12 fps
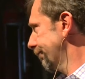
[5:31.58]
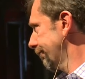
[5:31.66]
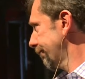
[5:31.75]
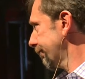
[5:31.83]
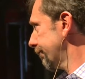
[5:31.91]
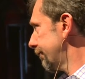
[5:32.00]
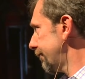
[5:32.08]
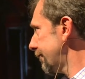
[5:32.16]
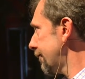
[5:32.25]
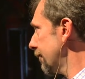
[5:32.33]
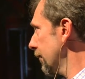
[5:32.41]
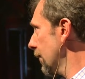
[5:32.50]

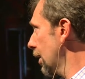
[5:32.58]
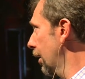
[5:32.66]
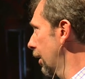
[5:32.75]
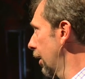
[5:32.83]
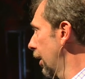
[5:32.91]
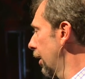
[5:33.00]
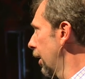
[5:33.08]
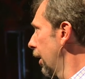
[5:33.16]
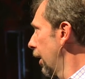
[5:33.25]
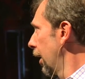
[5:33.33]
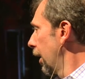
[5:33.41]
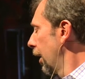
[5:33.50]

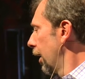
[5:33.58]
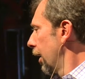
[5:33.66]
No one is speaking in this clip.